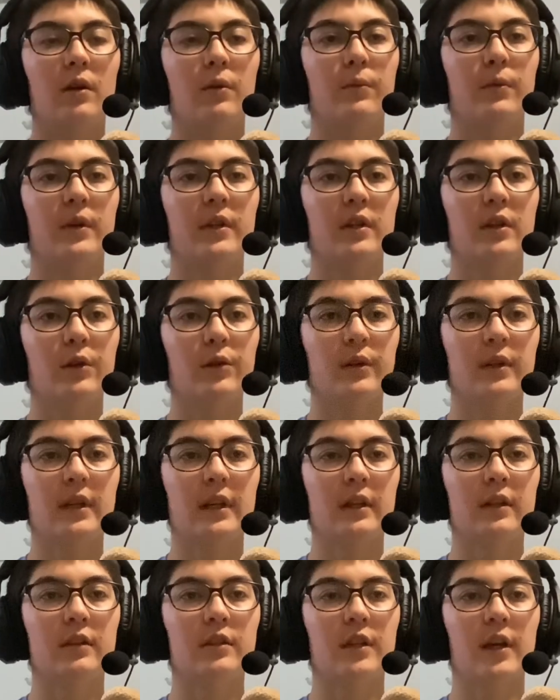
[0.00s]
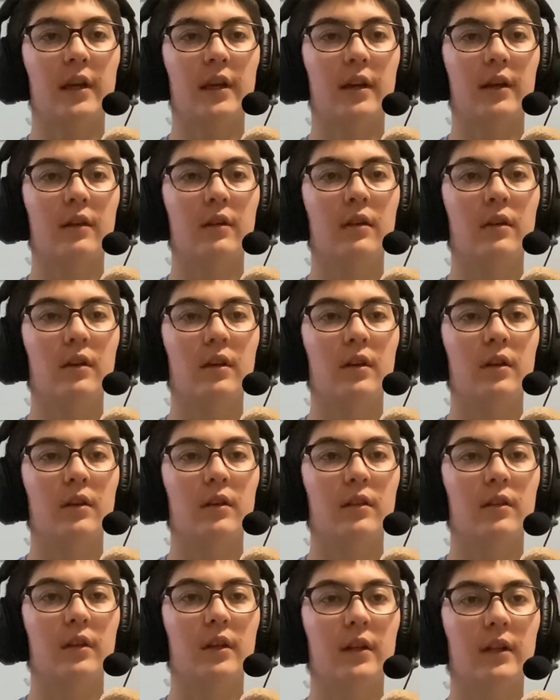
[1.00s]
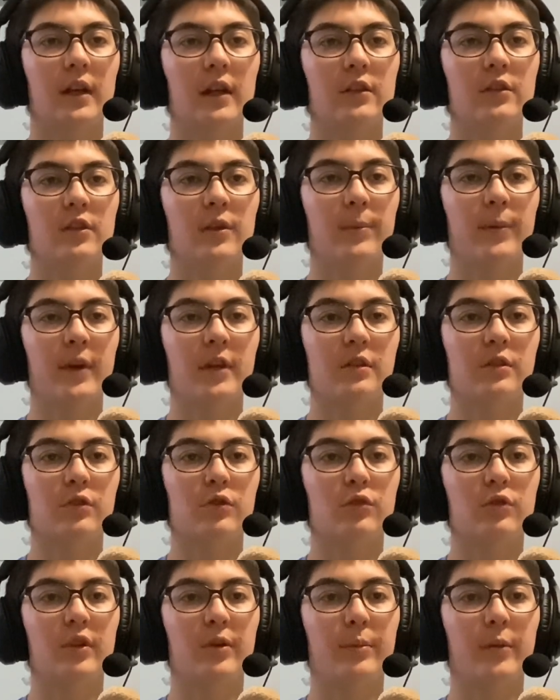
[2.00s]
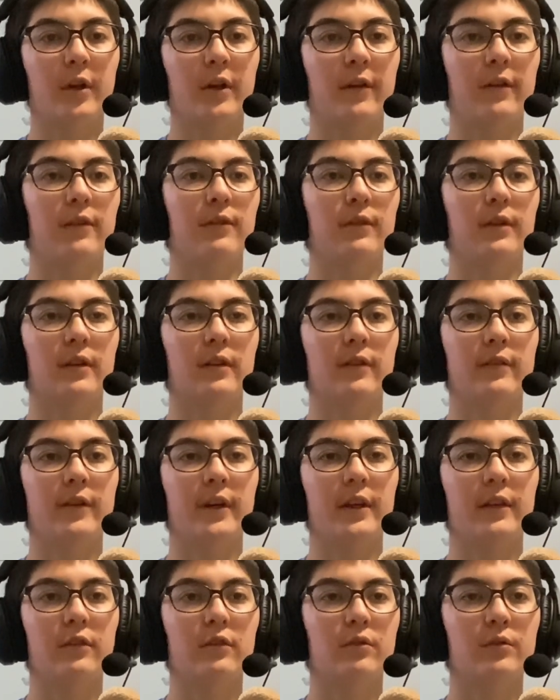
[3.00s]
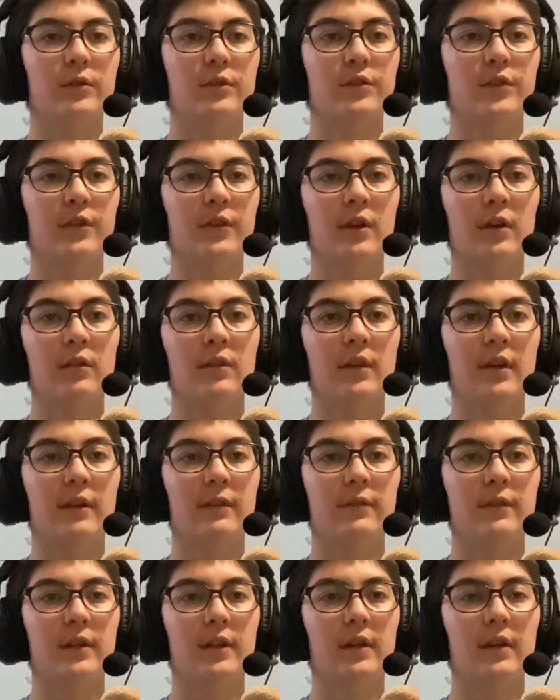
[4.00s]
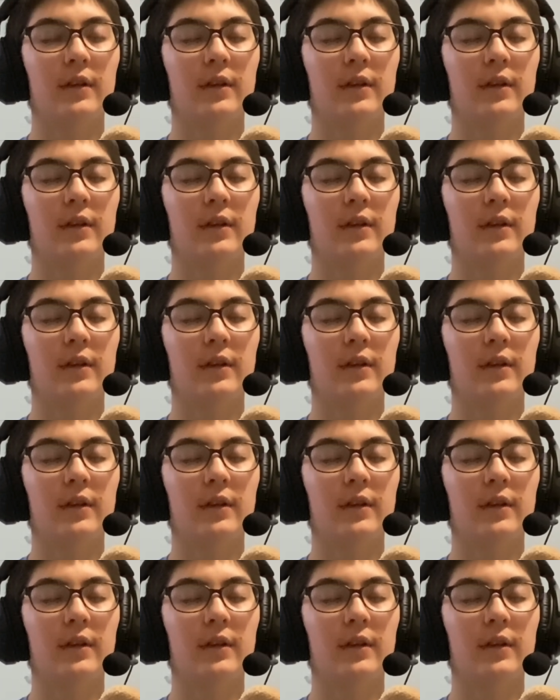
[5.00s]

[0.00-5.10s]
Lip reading: Once you are done checking, attach your patient to a monitoring device to ensure their safety.